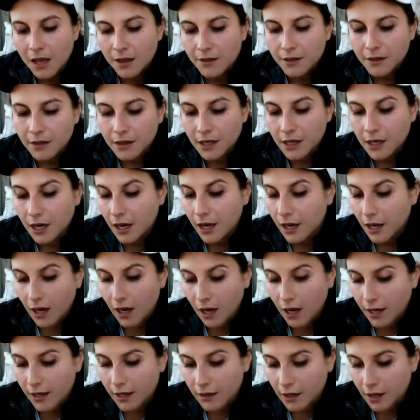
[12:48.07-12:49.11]
The thing
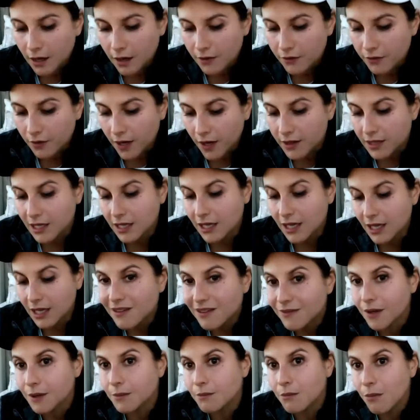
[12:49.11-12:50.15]
I love, I think,
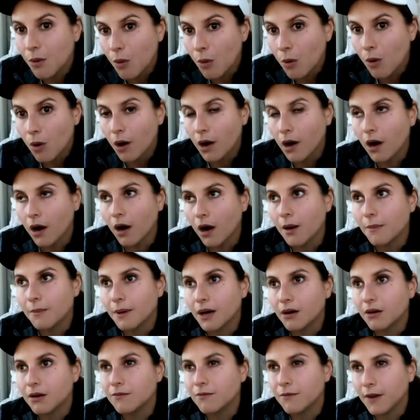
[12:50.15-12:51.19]
even more
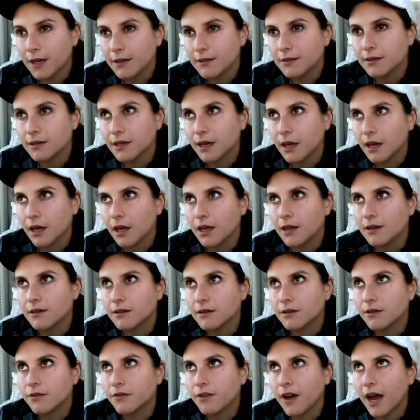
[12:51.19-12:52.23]
about investing is
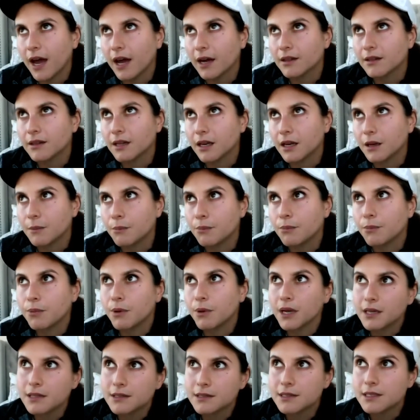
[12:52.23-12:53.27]
the fact that it
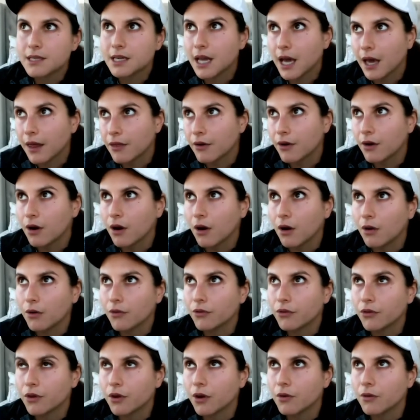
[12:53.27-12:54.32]
brings together
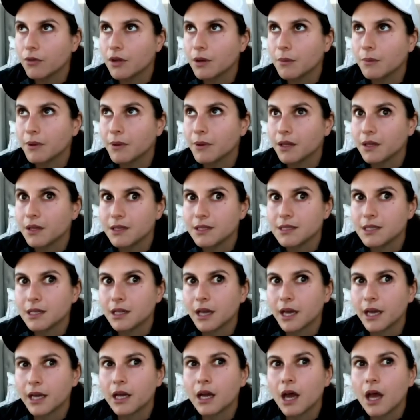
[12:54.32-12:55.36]
also the ability to
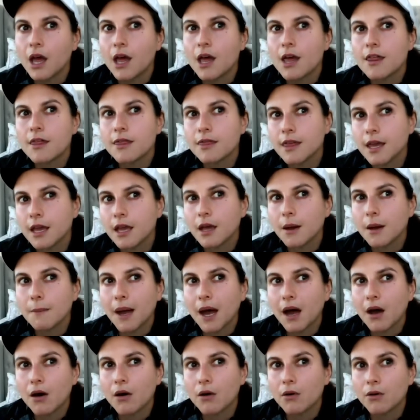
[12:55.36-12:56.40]
like think
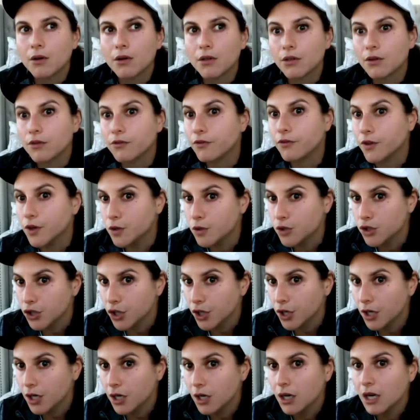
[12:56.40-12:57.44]
about the
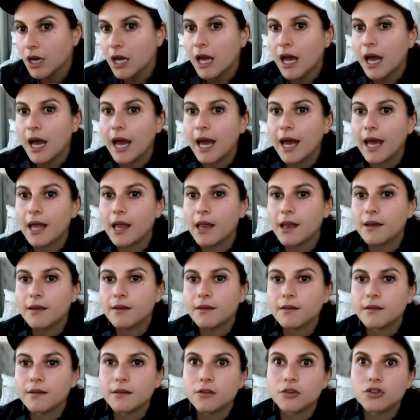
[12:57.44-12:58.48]
future
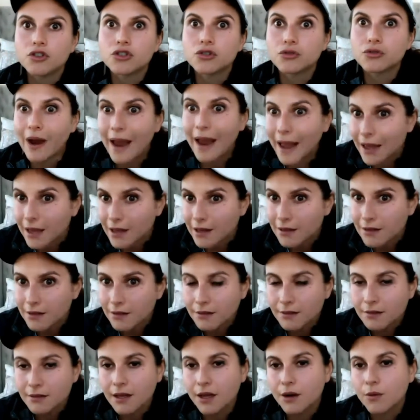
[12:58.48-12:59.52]
and
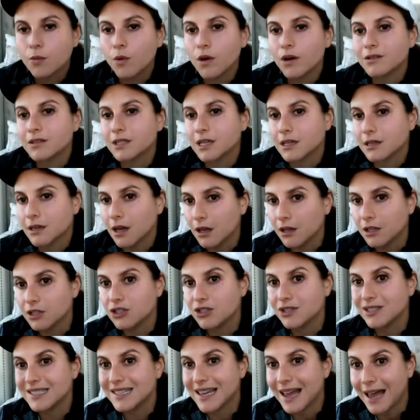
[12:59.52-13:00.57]
trends and where technology is